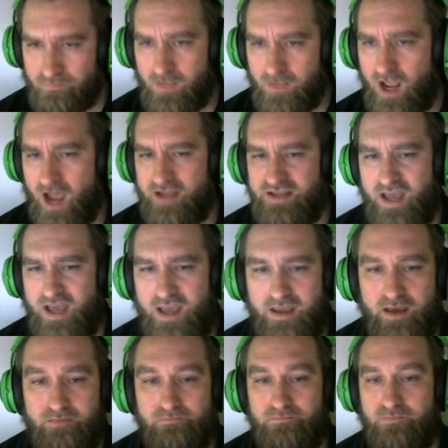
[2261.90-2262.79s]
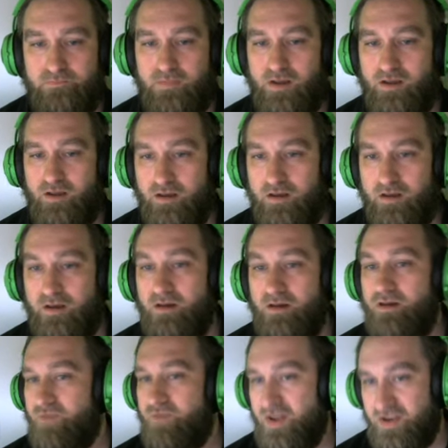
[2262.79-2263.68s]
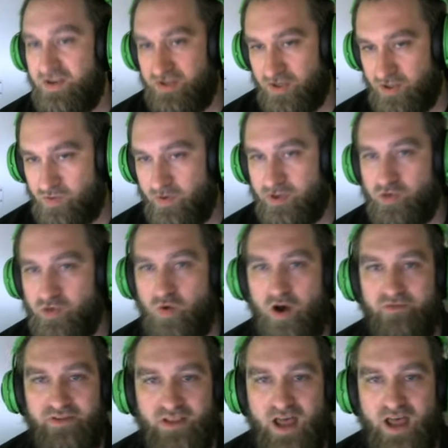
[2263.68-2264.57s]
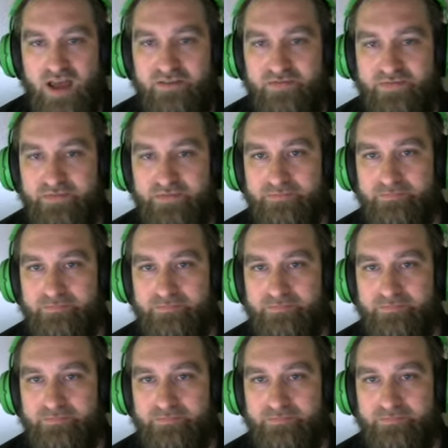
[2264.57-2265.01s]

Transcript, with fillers: I take it. Then he's going to swing 12 at life.